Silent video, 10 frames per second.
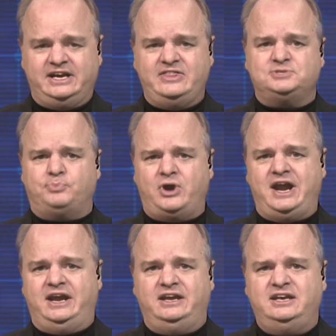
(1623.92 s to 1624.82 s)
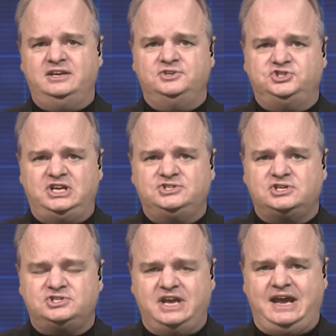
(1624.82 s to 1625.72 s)
Again, that's
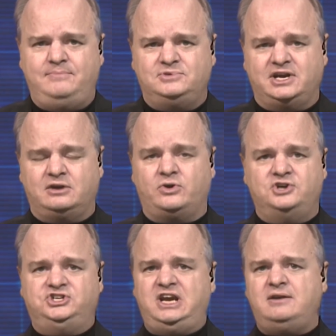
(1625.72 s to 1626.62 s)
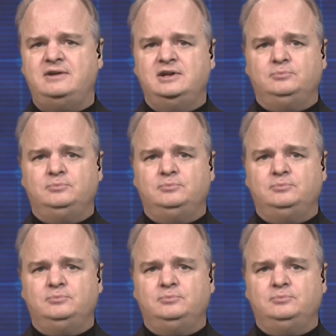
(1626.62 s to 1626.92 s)
PrayInJesusName.org.